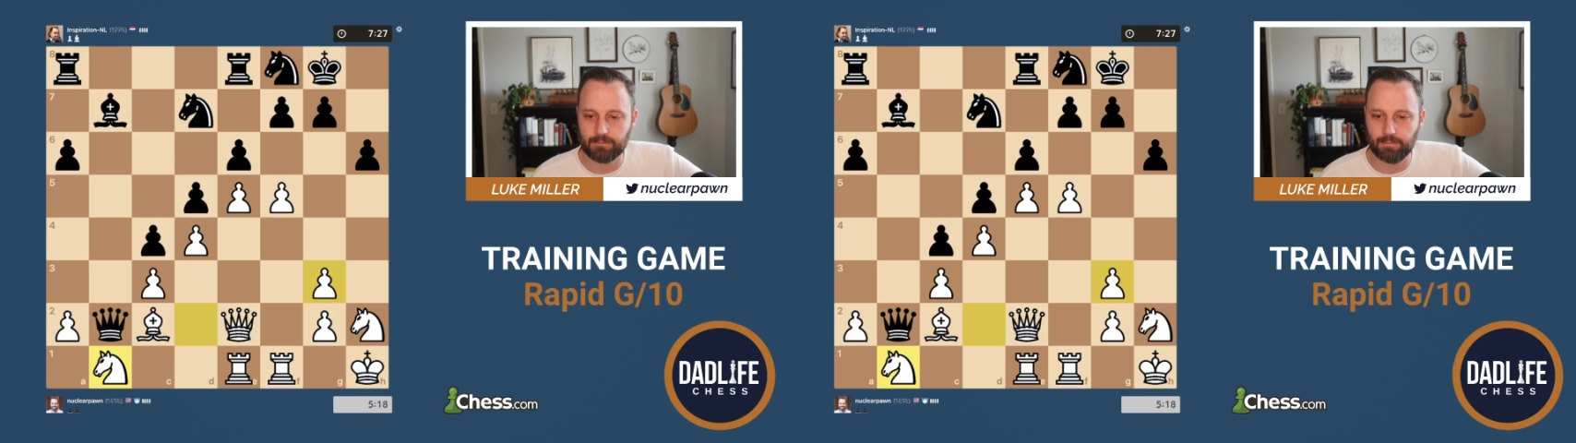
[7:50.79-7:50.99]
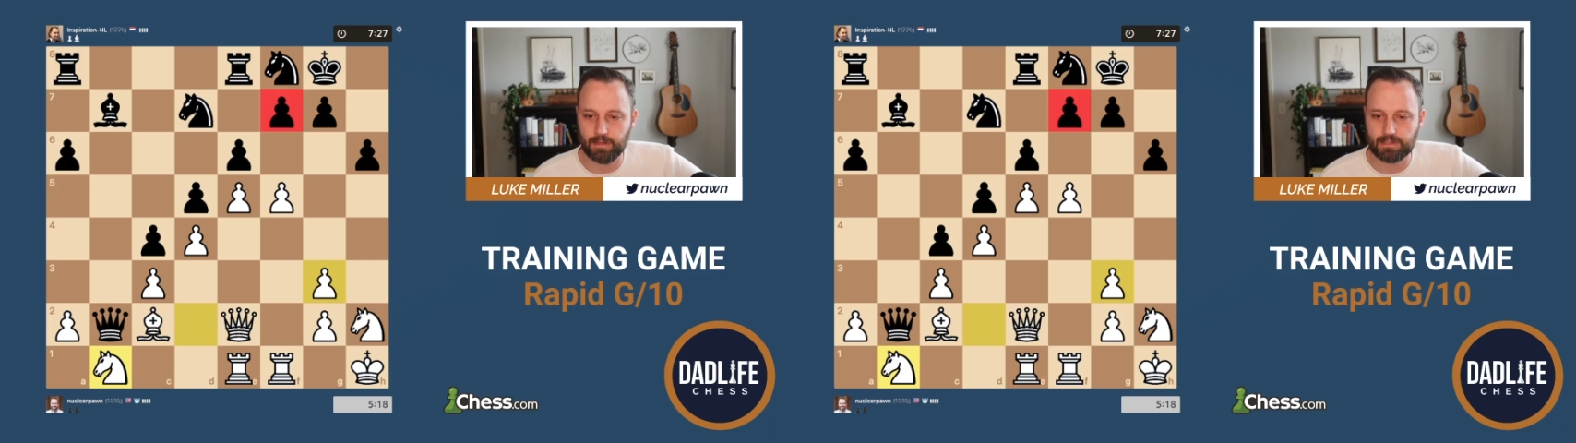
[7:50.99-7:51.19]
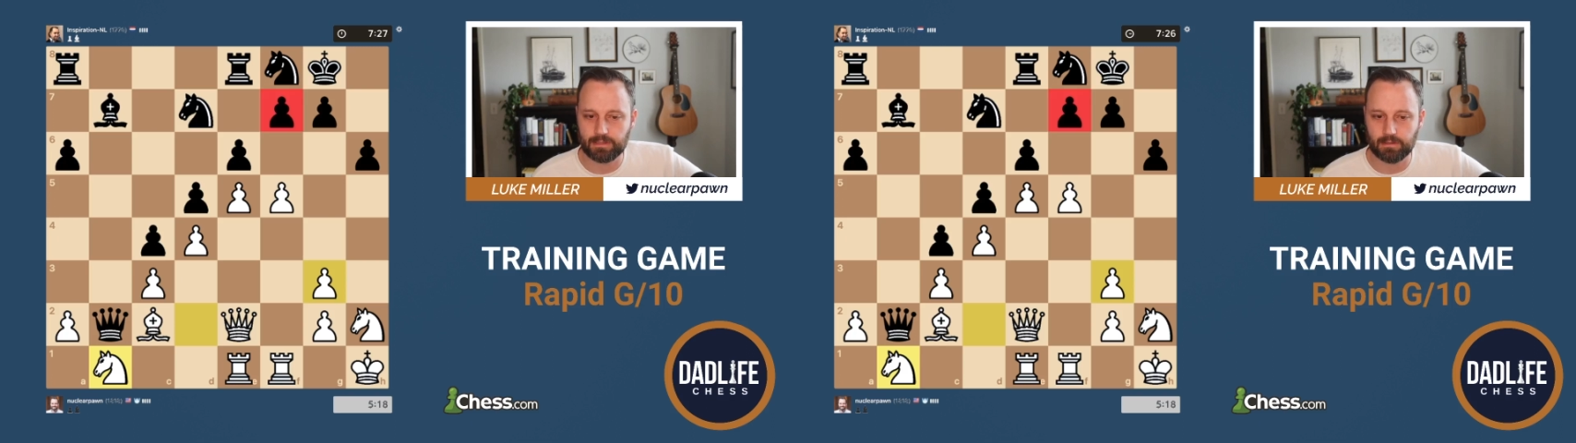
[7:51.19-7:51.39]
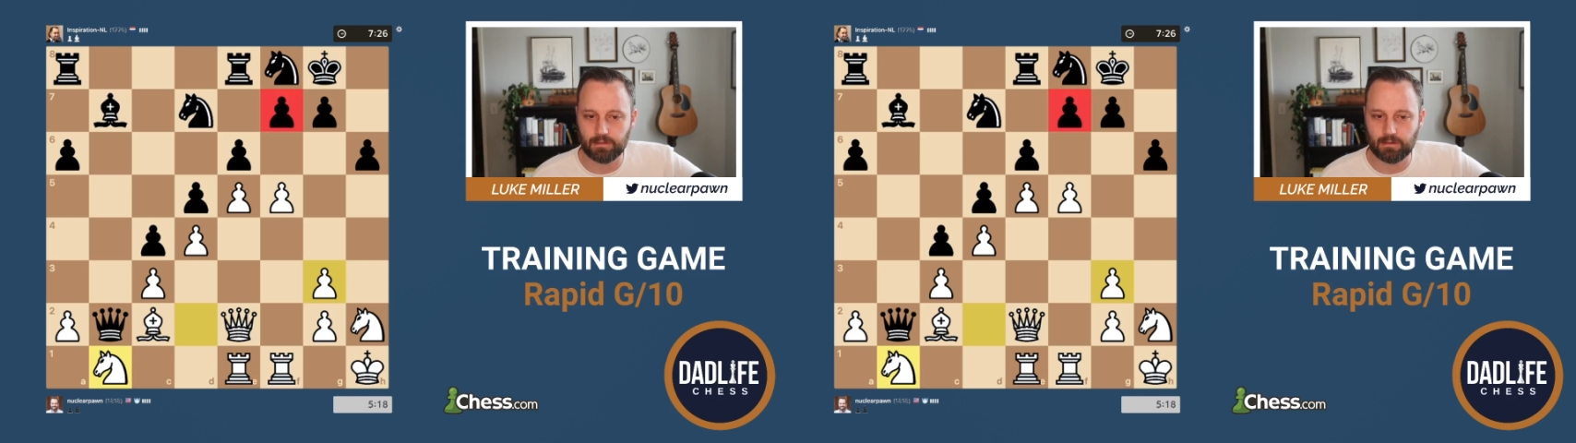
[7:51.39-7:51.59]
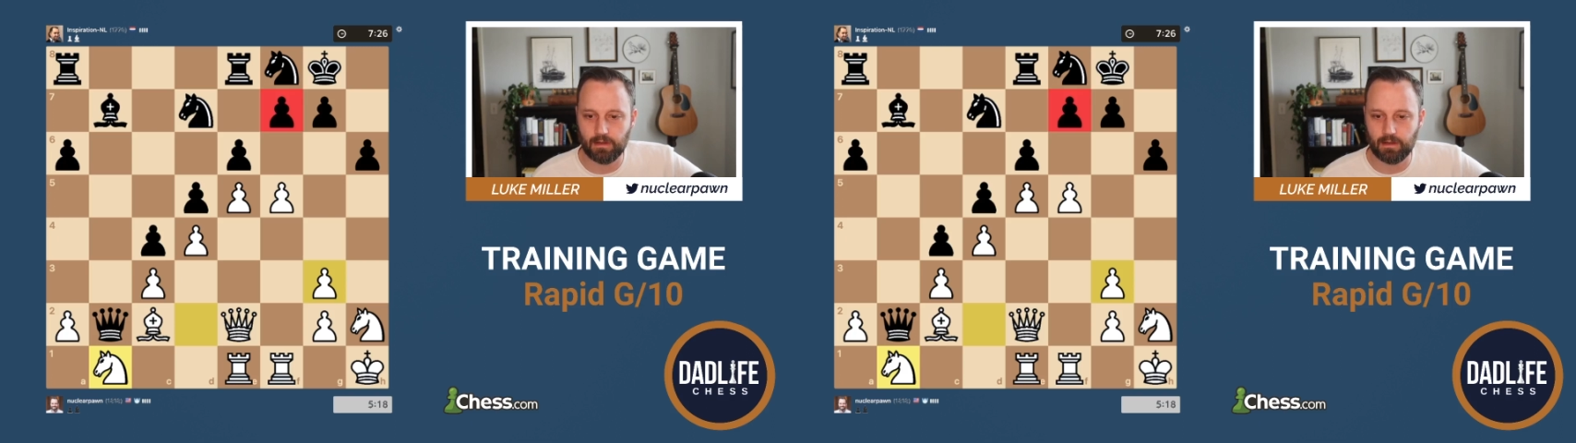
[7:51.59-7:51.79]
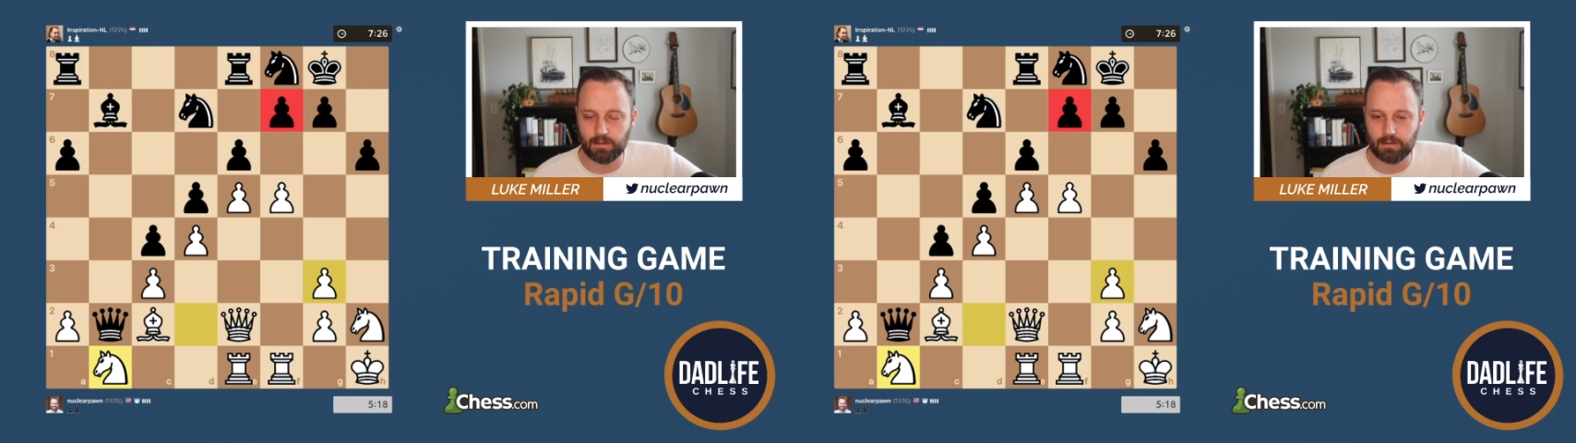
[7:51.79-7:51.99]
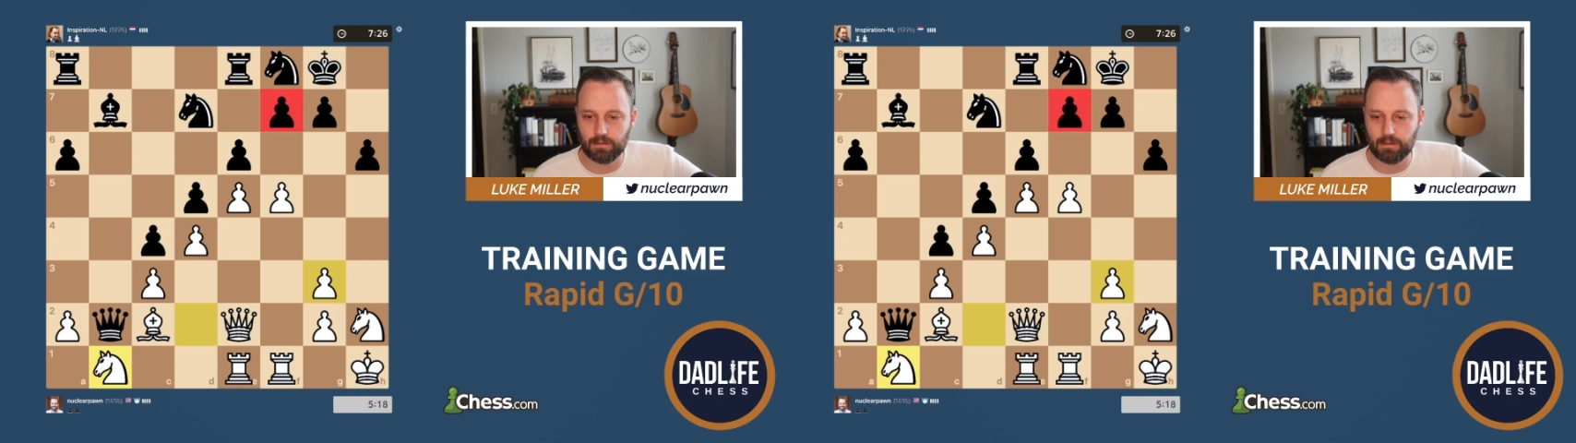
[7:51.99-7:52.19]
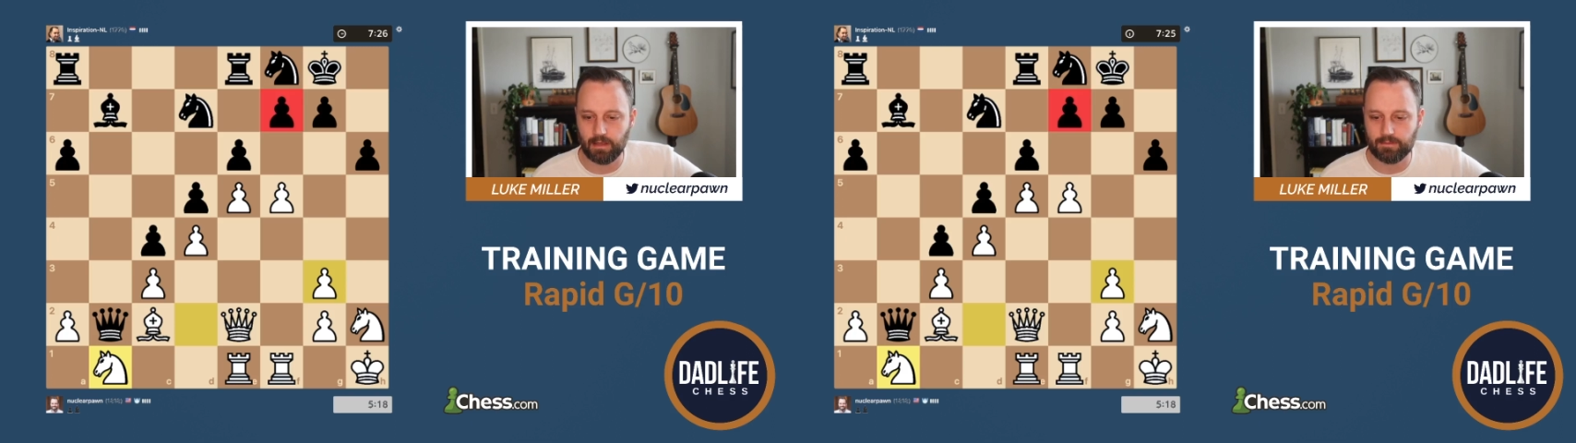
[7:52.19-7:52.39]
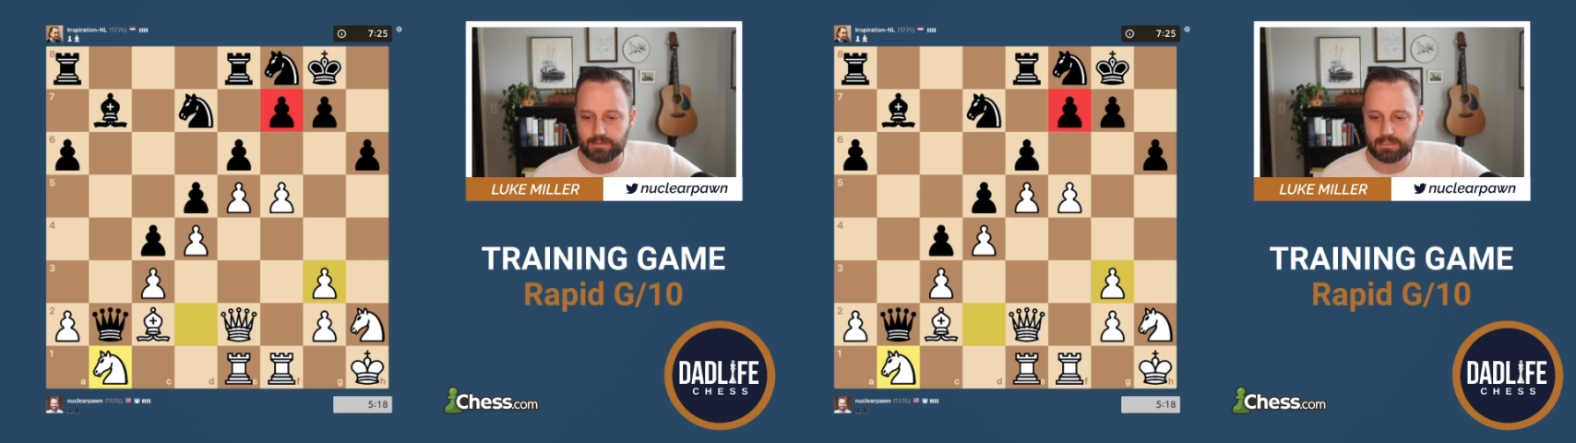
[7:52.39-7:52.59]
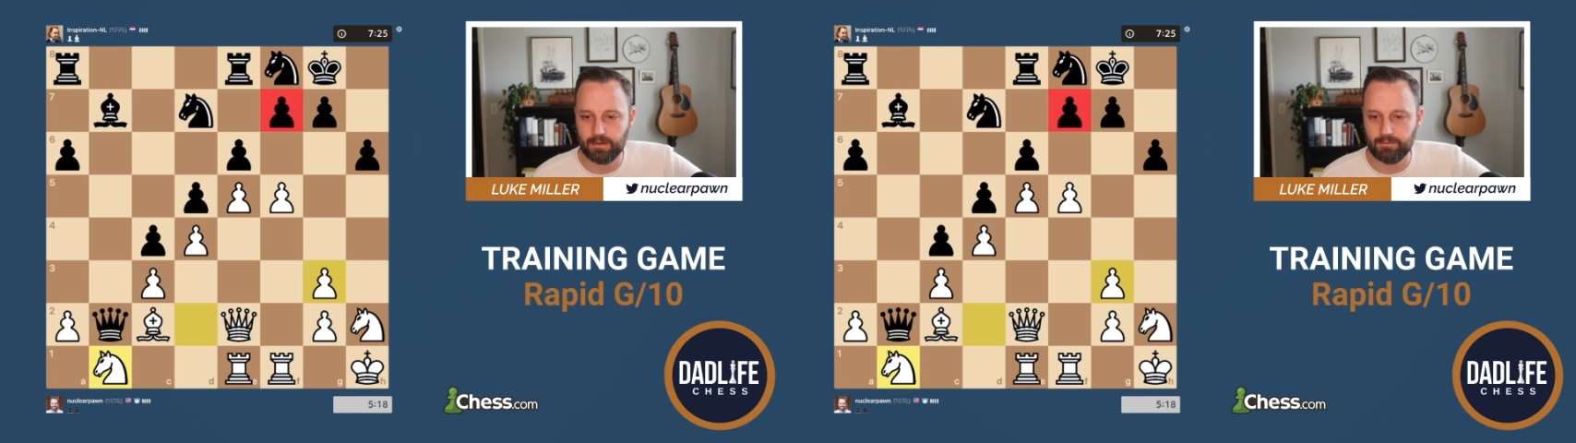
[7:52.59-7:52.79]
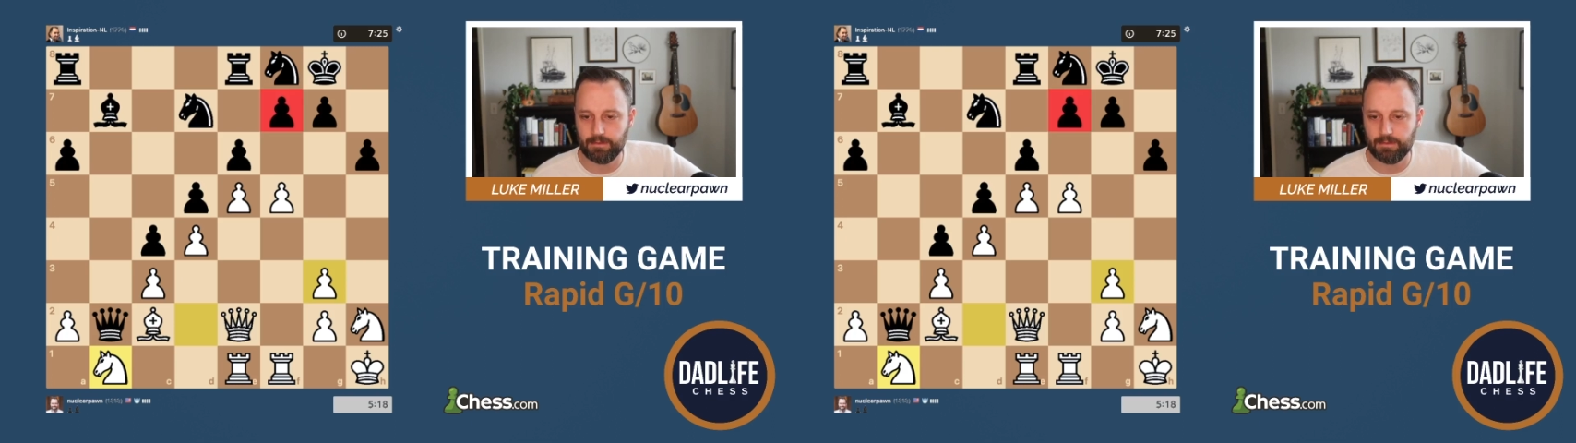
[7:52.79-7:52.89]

pressure on f7.